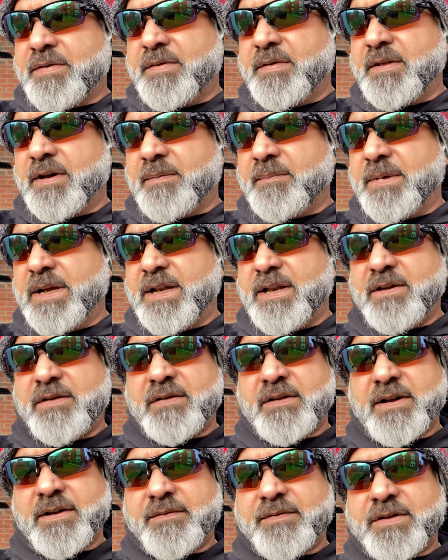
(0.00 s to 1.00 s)
not many
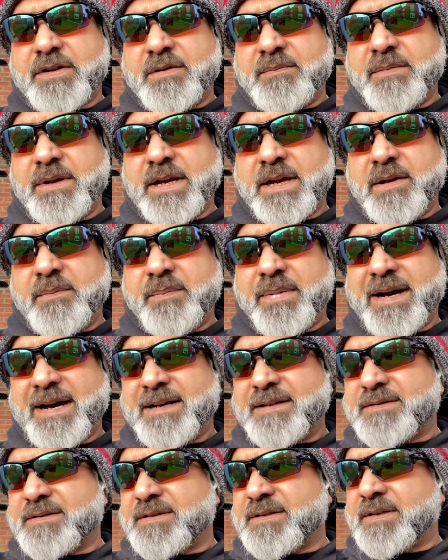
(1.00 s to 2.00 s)
stuff could make it
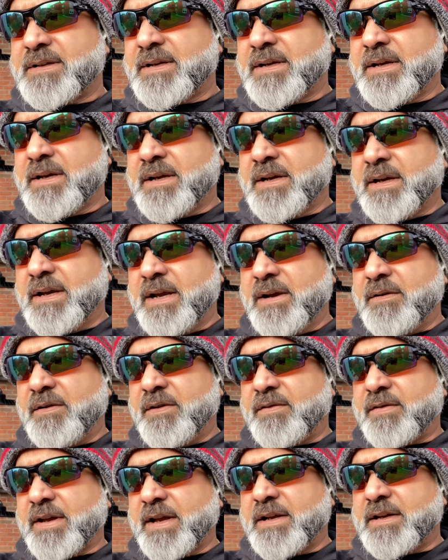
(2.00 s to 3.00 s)
past a
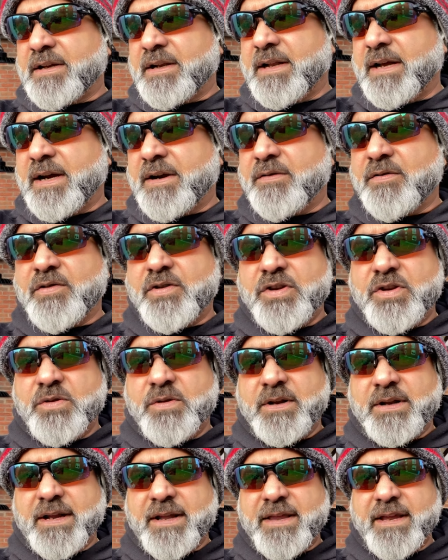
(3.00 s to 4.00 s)
recycle RO
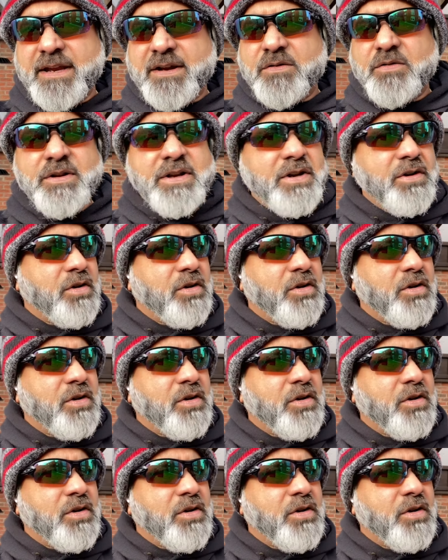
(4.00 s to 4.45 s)
unit I think only